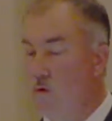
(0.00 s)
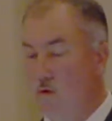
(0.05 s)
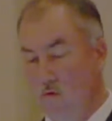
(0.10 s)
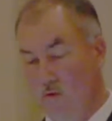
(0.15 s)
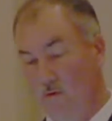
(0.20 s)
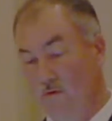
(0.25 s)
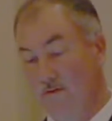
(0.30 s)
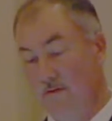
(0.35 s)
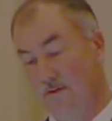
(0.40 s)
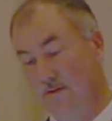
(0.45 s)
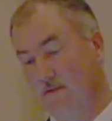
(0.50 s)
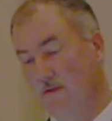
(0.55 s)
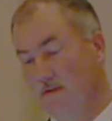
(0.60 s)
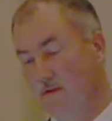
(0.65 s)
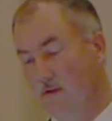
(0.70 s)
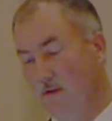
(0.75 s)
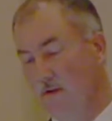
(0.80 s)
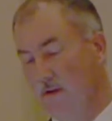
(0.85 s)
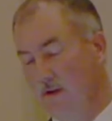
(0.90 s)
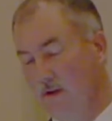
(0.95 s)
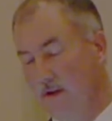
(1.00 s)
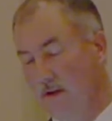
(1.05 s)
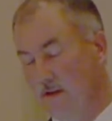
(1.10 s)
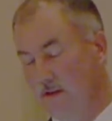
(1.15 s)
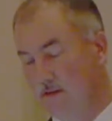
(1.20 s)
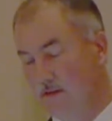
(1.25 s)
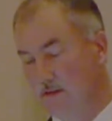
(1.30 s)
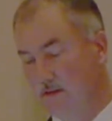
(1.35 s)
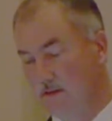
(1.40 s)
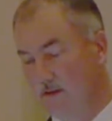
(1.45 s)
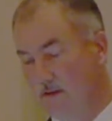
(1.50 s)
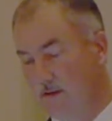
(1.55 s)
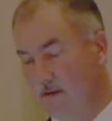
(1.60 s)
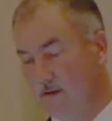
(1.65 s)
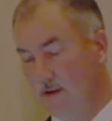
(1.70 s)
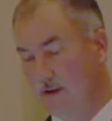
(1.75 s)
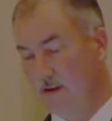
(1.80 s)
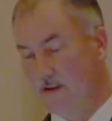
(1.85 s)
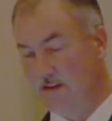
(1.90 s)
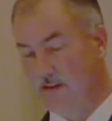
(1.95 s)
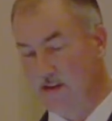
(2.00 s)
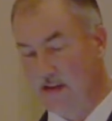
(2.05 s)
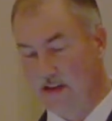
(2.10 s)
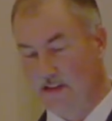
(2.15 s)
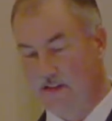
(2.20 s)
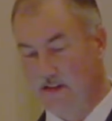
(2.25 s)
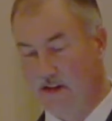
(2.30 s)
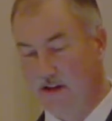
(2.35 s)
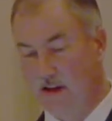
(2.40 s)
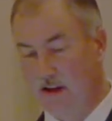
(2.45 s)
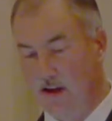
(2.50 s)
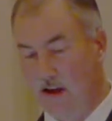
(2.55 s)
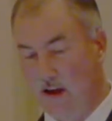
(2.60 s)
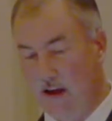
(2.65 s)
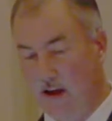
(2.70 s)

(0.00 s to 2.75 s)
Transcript: wounds is a necessity,